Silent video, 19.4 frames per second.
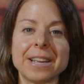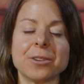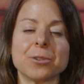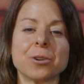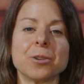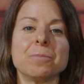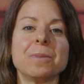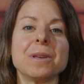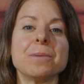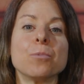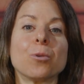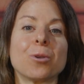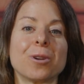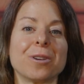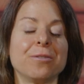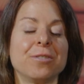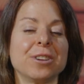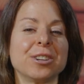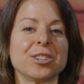could be more
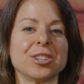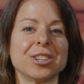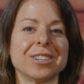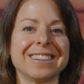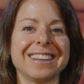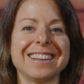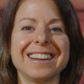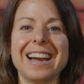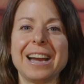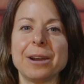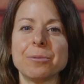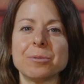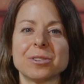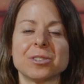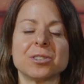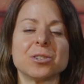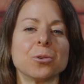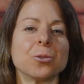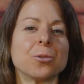efficient, and I was
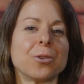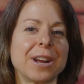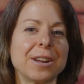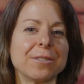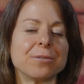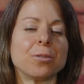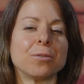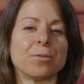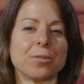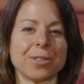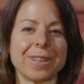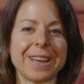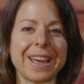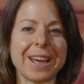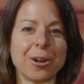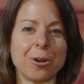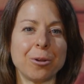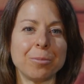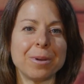so grateful for the
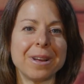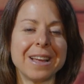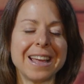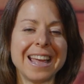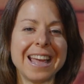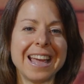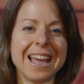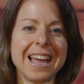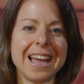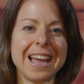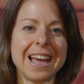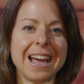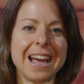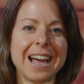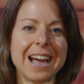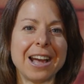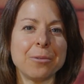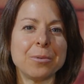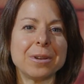help.
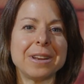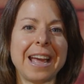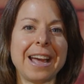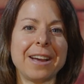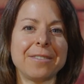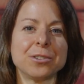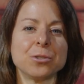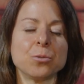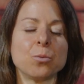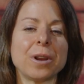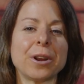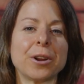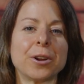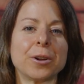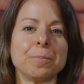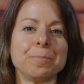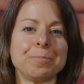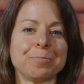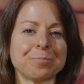I would have to
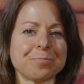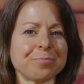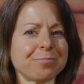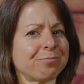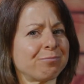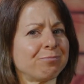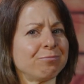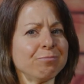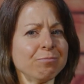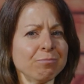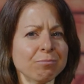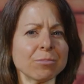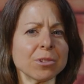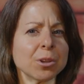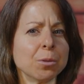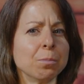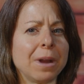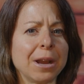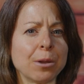wear
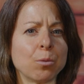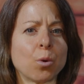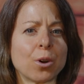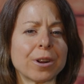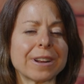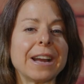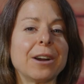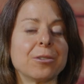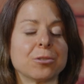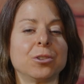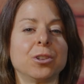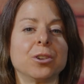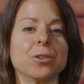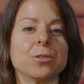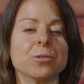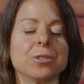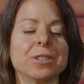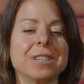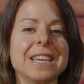my workout
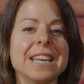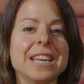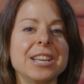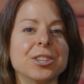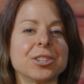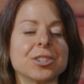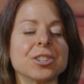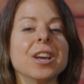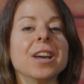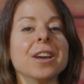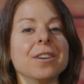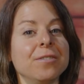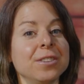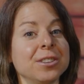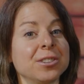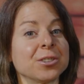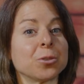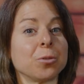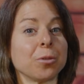clothes to each
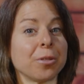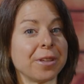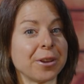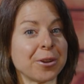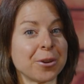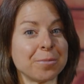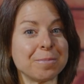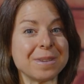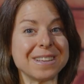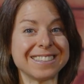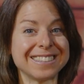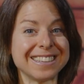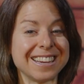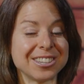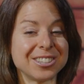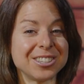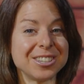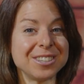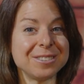physical therapy
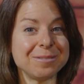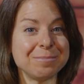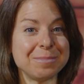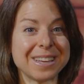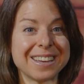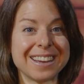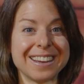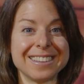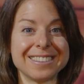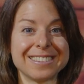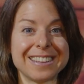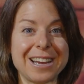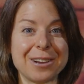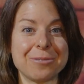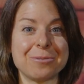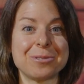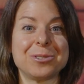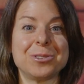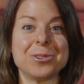session because I
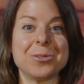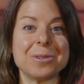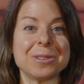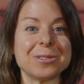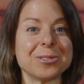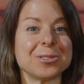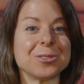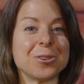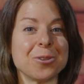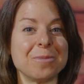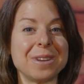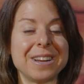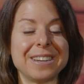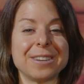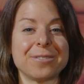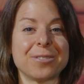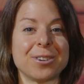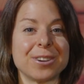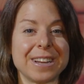was doing so many
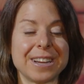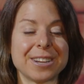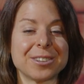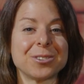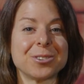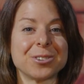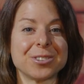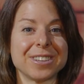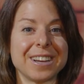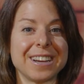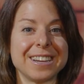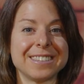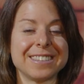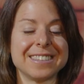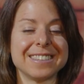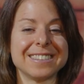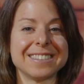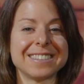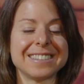different
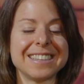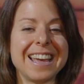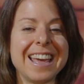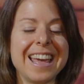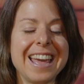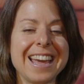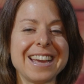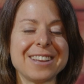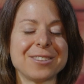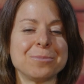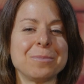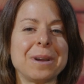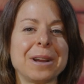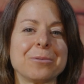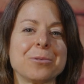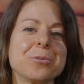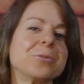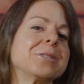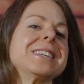exercises as my
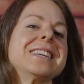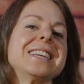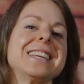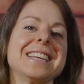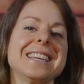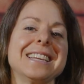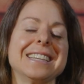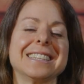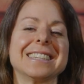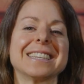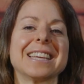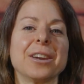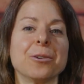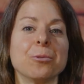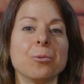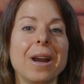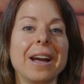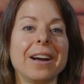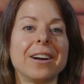routine to get
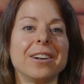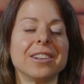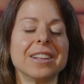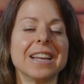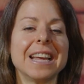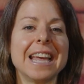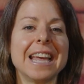well.